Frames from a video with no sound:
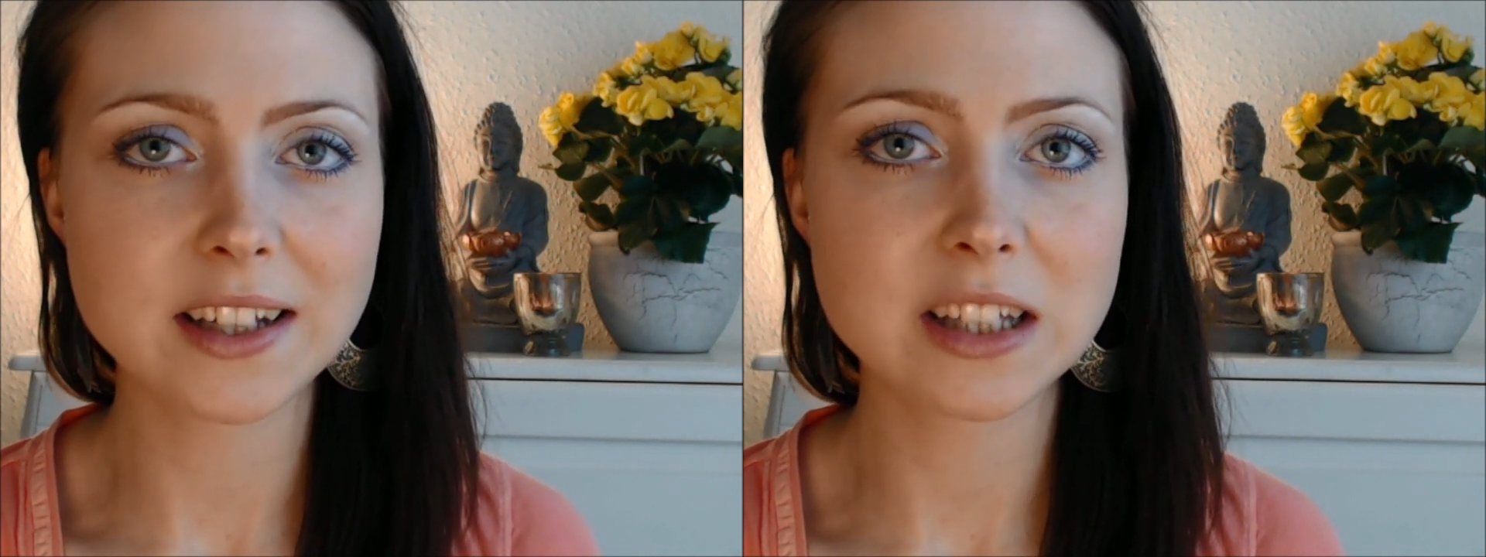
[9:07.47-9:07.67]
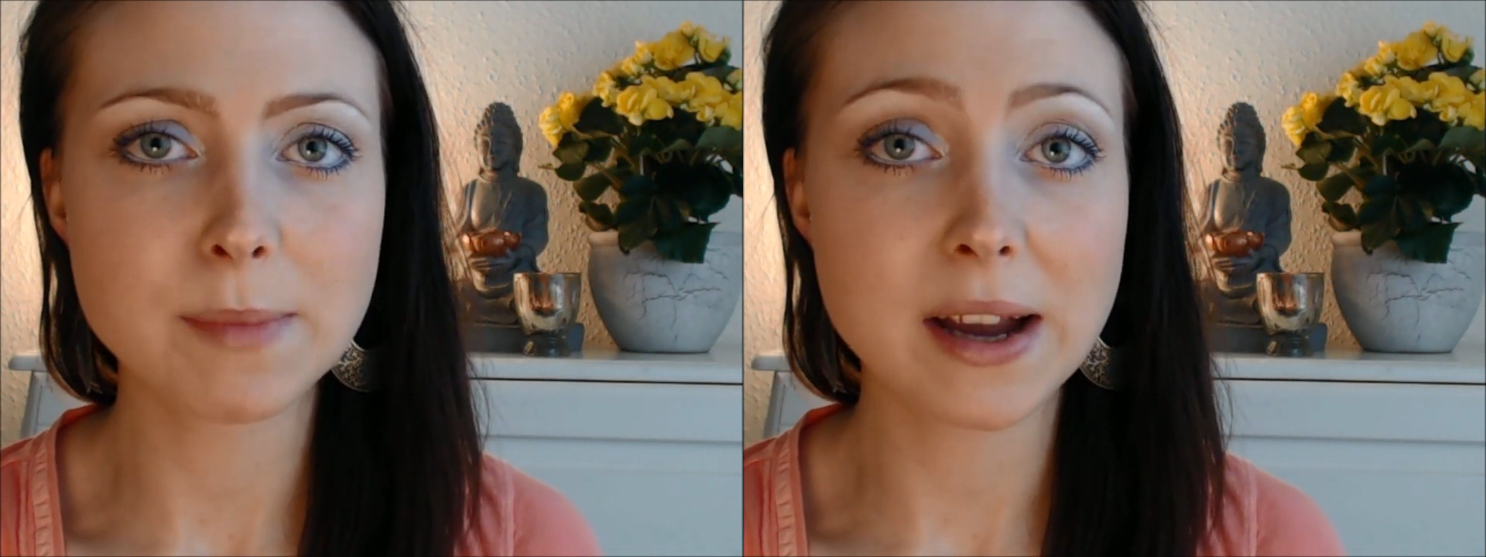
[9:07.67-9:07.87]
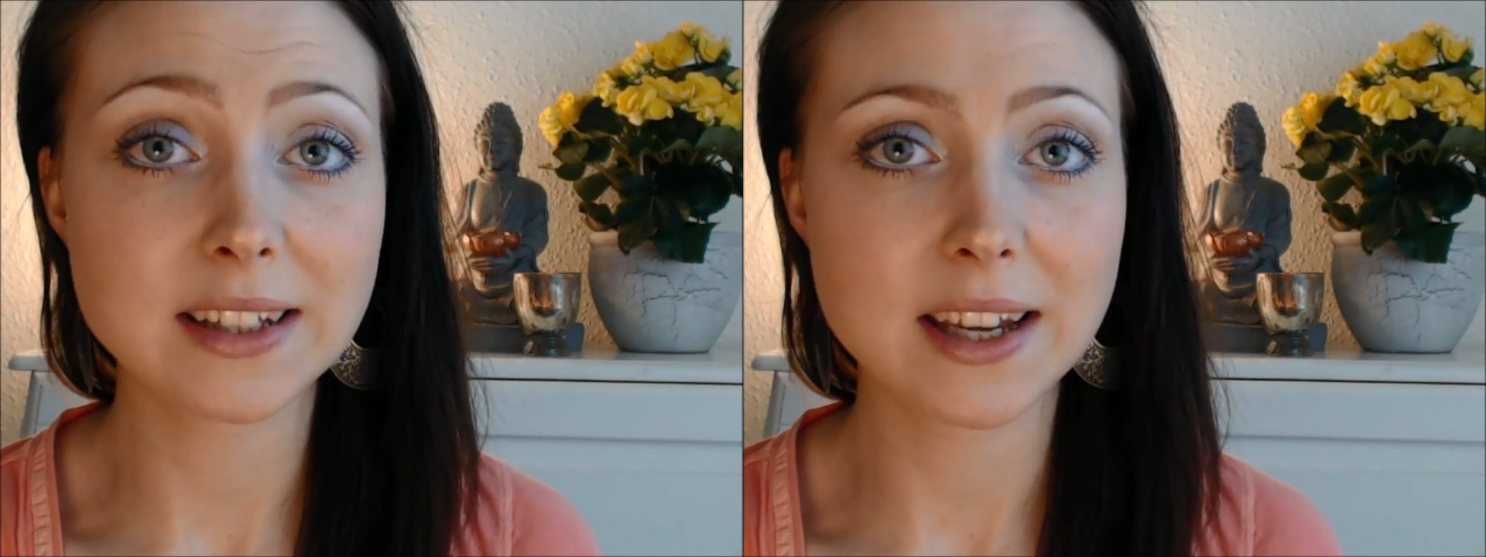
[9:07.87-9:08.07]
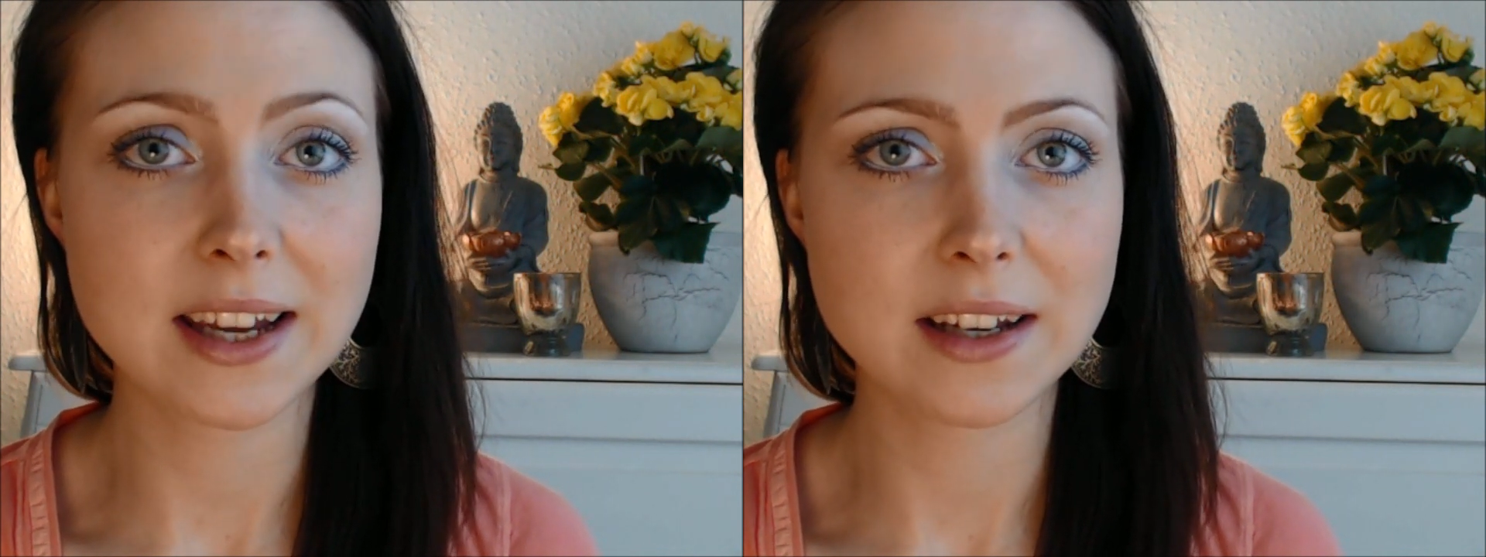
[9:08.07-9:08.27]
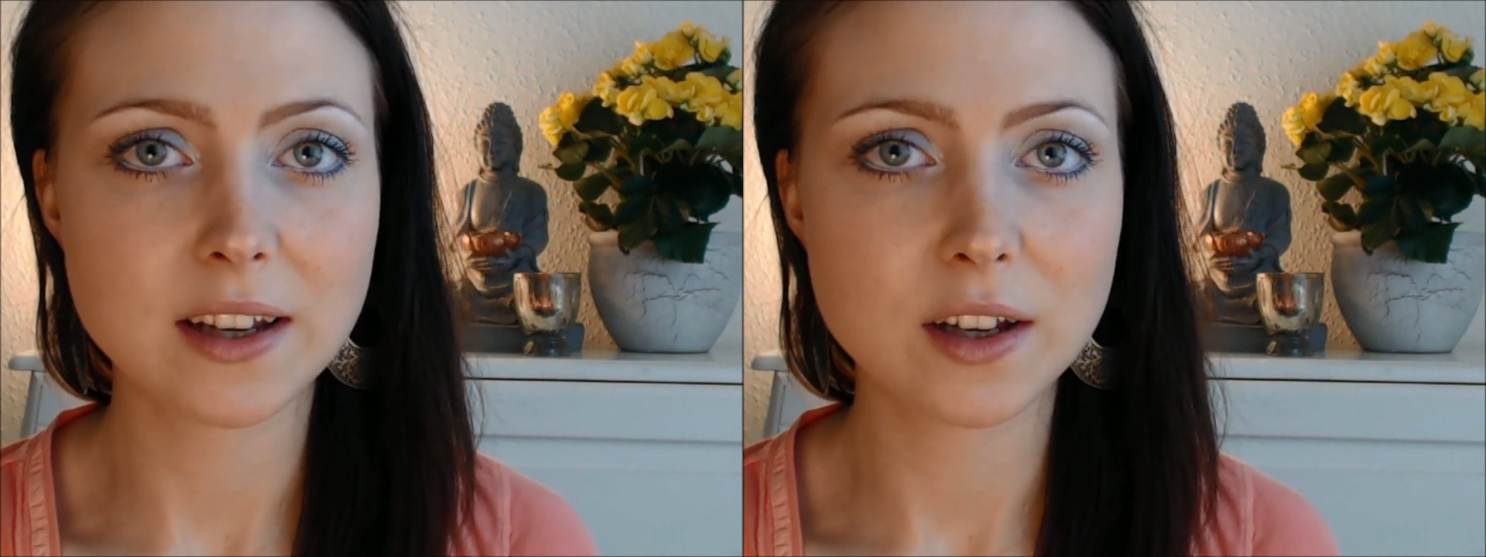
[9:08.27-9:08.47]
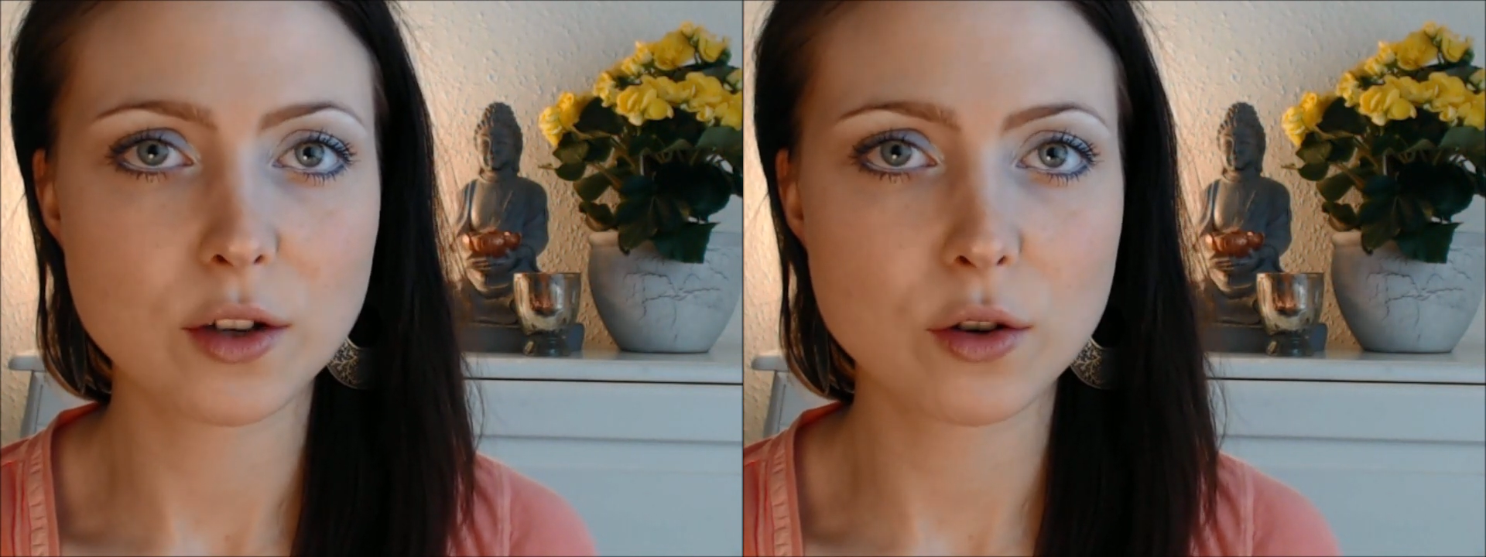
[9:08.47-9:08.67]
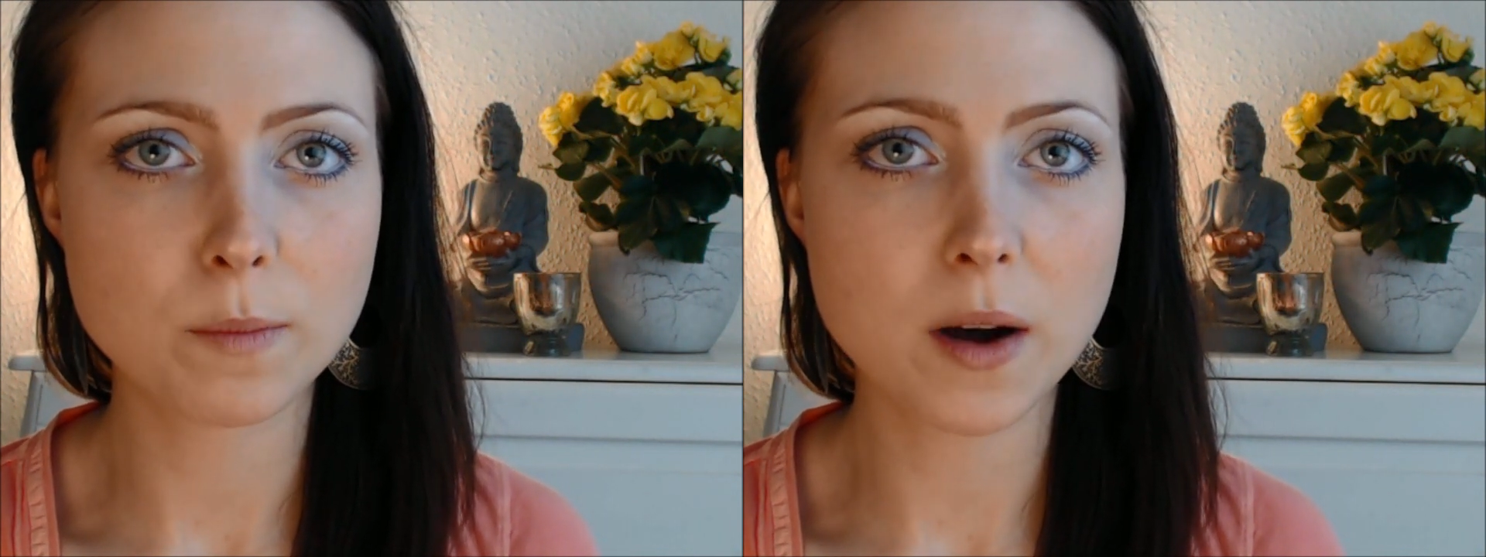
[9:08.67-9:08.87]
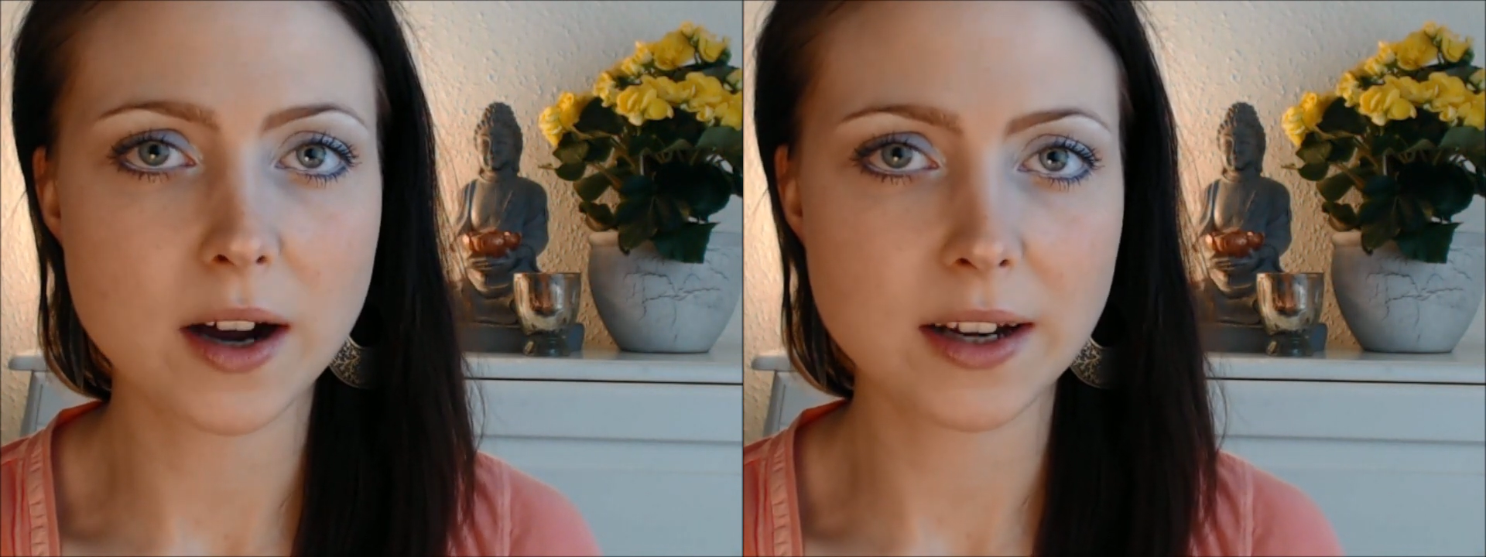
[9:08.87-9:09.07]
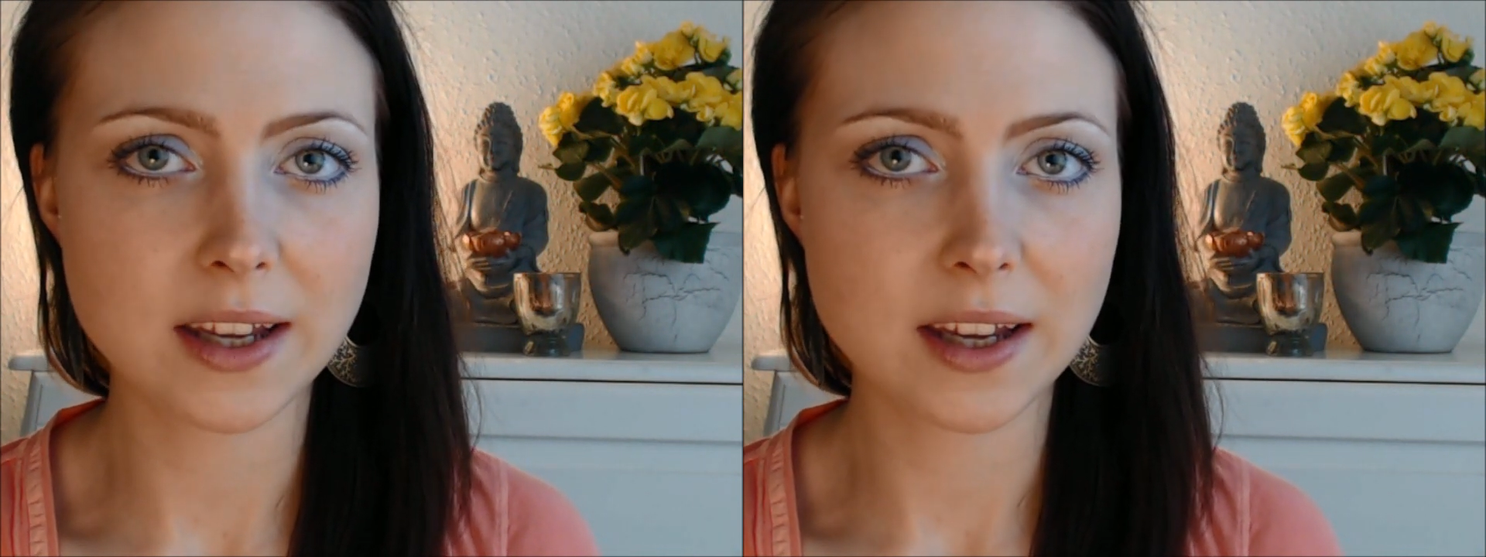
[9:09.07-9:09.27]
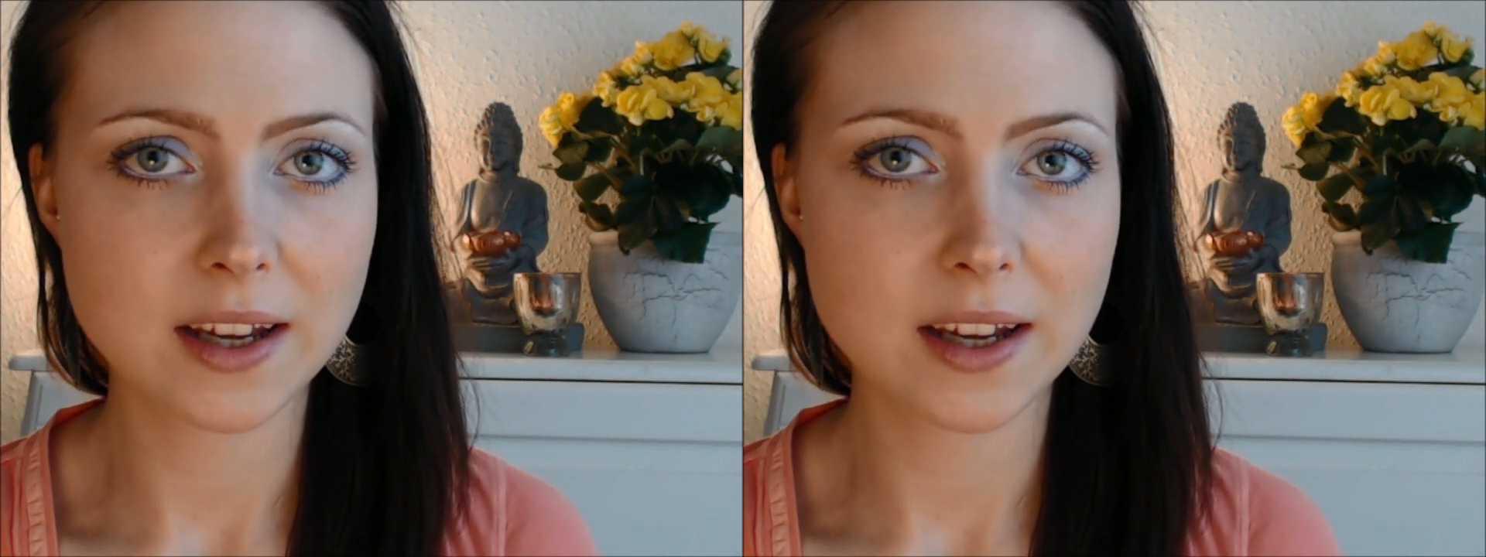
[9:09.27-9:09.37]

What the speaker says: spectate your body